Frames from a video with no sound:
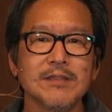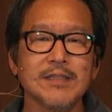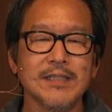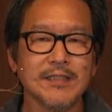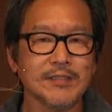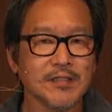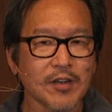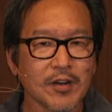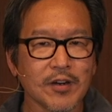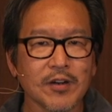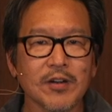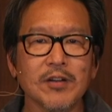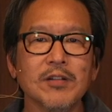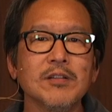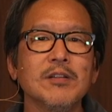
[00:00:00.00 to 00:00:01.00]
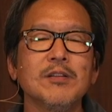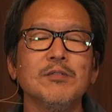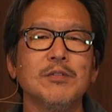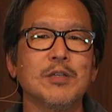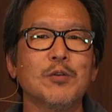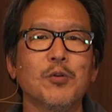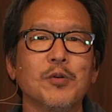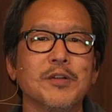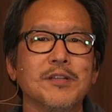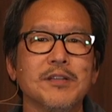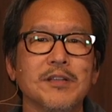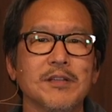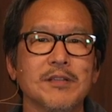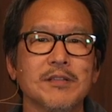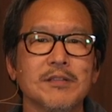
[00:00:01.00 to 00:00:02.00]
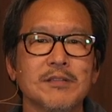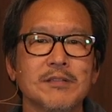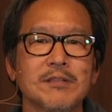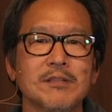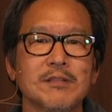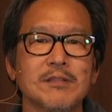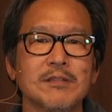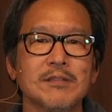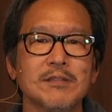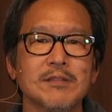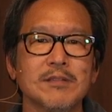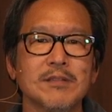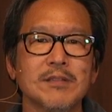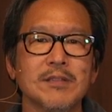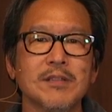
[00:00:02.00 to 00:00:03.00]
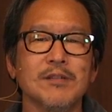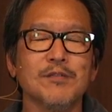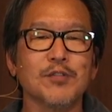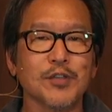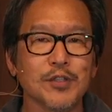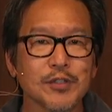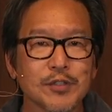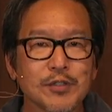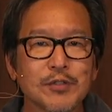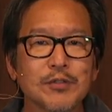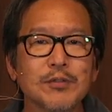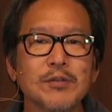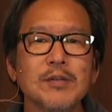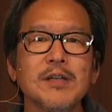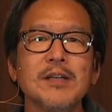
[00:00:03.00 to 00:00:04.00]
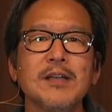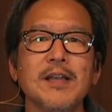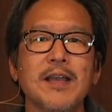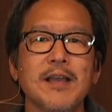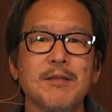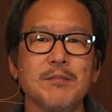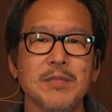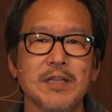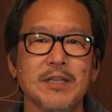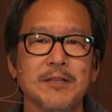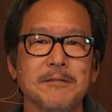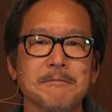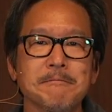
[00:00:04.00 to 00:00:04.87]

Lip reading: is all recorded here for you and me.